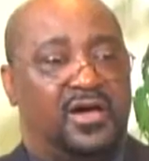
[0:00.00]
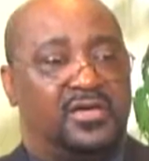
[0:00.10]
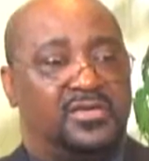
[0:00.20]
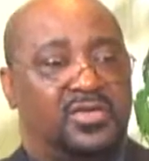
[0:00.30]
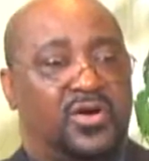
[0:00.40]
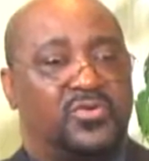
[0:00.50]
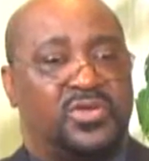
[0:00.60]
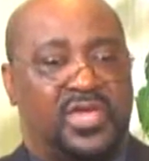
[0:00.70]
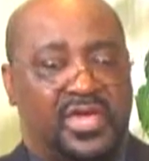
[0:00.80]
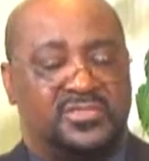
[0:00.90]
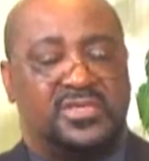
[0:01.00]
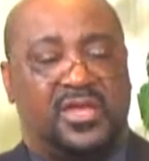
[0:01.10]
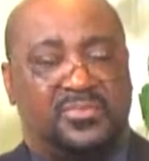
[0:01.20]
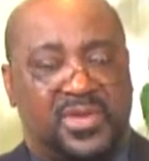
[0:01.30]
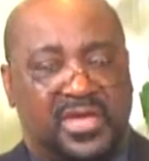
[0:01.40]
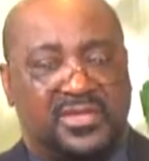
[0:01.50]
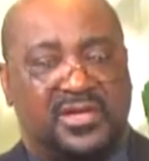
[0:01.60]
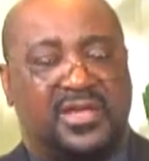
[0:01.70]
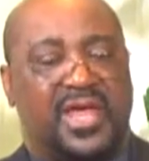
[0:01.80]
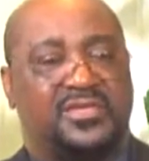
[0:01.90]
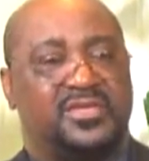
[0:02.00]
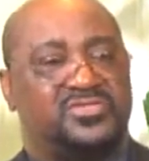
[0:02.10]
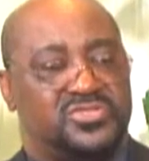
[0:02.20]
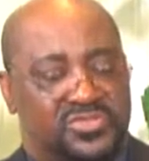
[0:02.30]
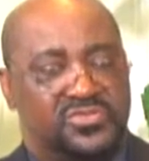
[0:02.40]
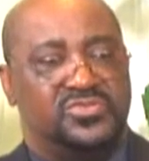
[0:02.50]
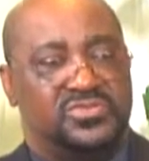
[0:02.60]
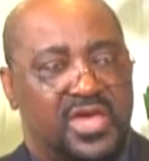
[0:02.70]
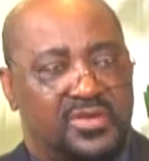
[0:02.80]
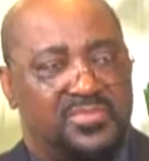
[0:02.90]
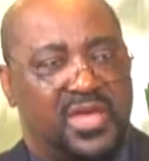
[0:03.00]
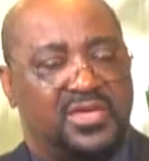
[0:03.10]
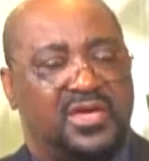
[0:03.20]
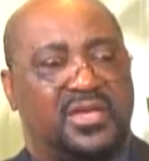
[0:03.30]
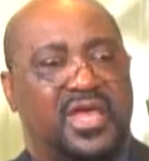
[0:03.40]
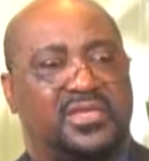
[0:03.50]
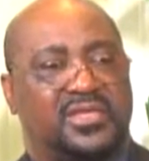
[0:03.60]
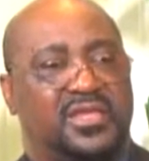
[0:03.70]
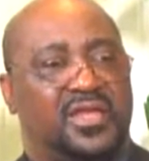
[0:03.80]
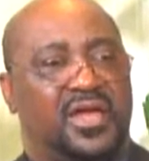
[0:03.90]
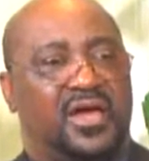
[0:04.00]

you know, kids that are being neglected, schools that are being neglected,